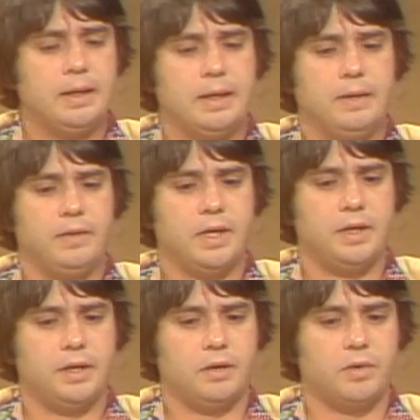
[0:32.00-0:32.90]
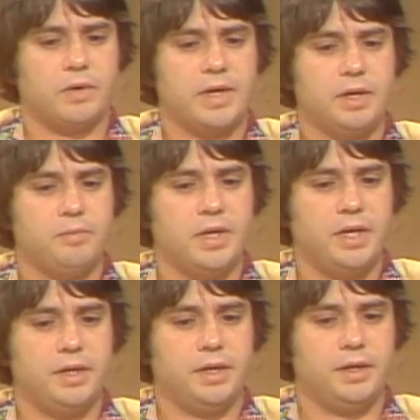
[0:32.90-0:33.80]
and then went around the
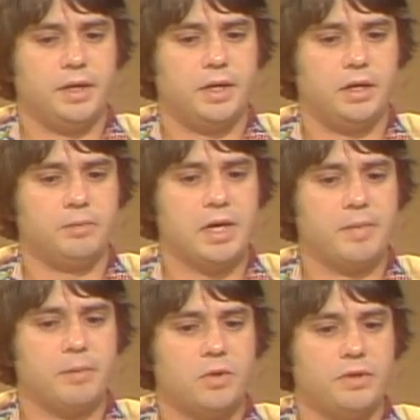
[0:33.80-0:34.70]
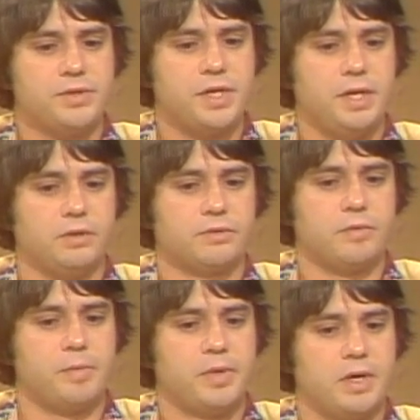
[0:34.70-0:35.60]
bend and hung by my brother's heels
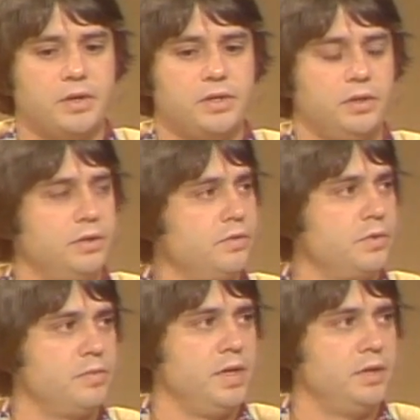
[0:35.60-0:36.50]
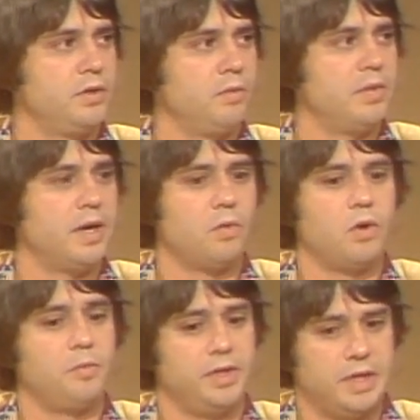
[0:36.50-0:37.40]
from a parachute as it was being towed by a
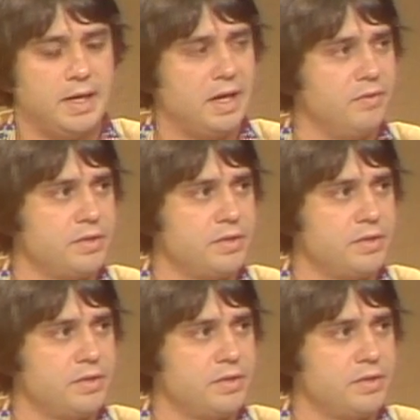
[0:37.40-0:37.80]
rope and got out of a